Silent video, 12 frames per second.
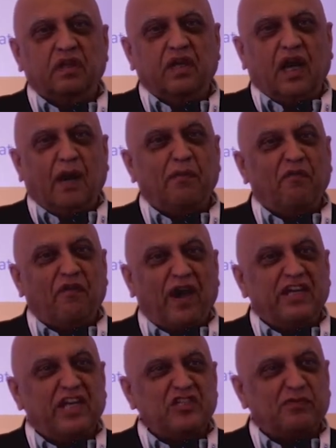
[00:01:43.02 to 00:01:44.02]
I'm a
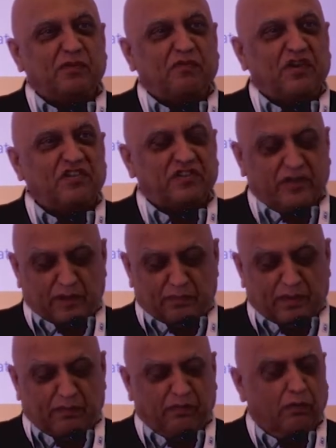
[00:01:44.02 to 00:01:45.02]
finance professor and
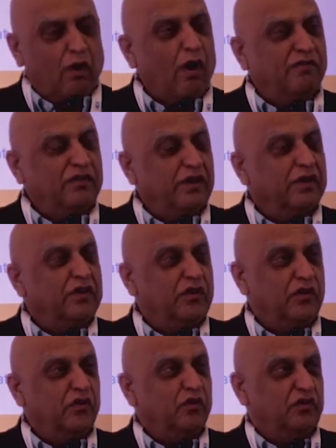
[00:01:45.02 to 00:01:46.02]
people often
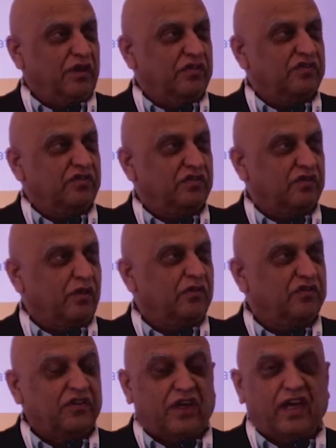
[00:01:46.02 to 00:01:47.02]
accuse us
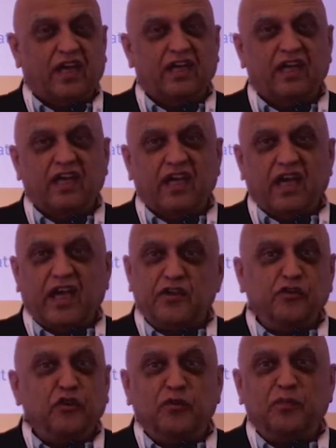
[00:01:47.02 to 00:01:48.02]
of saying, hey,
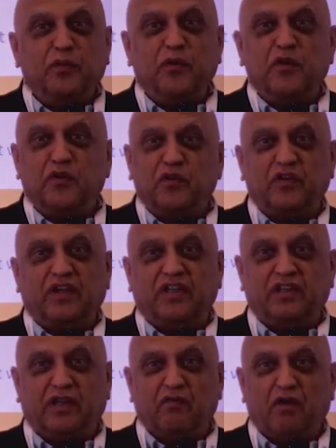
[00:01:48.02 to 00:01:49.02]
you don't produce
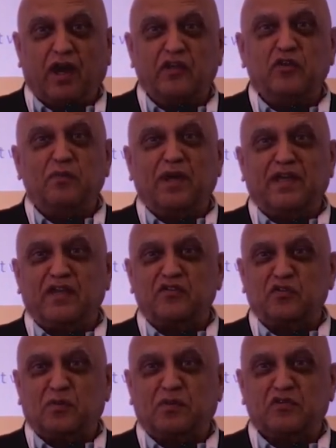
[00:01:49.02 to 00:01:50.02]
anything. Why are you making
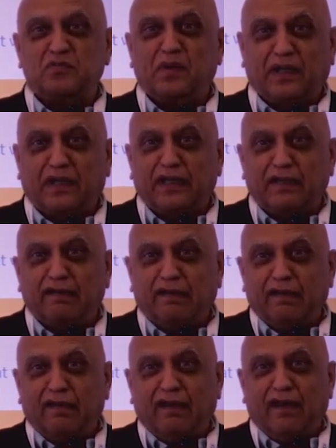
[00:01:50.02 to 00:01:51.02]
so much money?
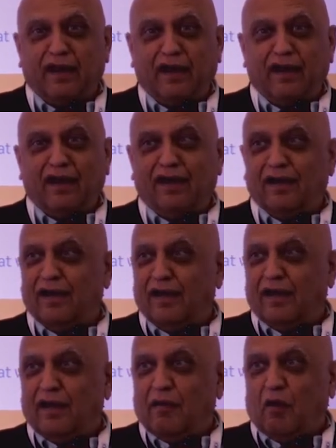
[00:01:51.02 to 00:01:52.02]

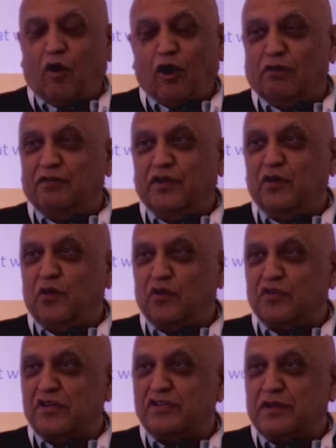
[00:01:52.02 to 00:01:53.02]
All we do is
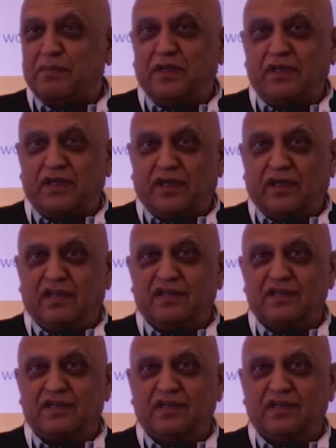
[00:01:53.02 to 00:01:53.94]
intermediate.